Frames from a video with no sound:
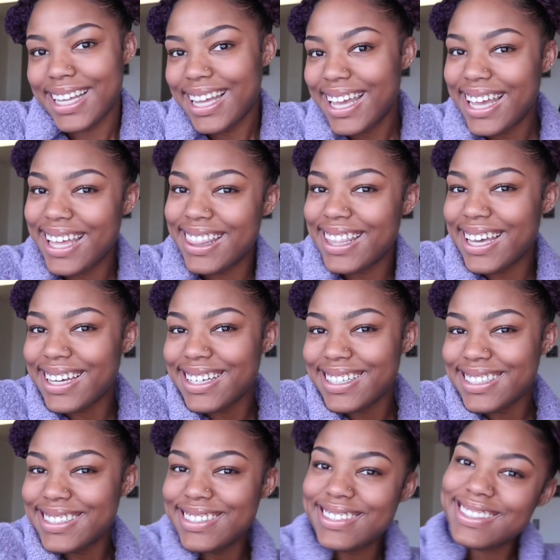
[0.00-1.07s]
And that
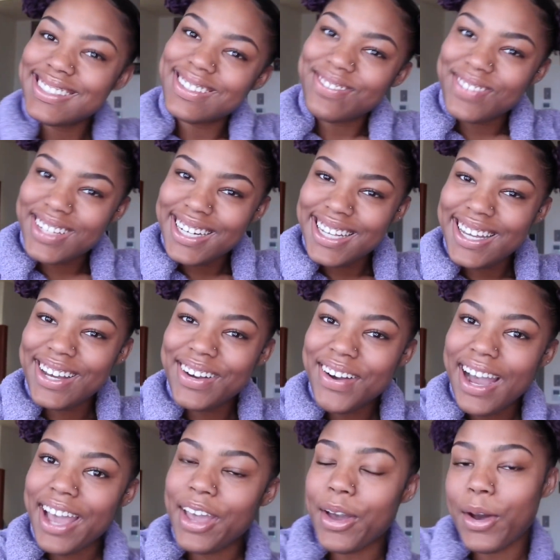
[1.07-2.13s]
concludes the video.
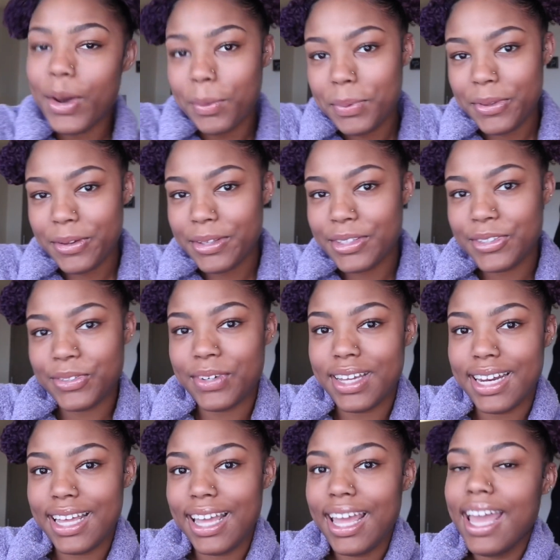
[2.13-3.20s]
I hope you enjoyed
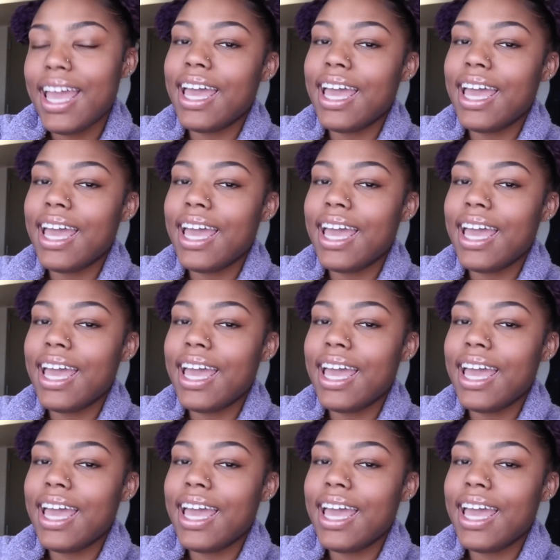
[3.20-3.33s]
it,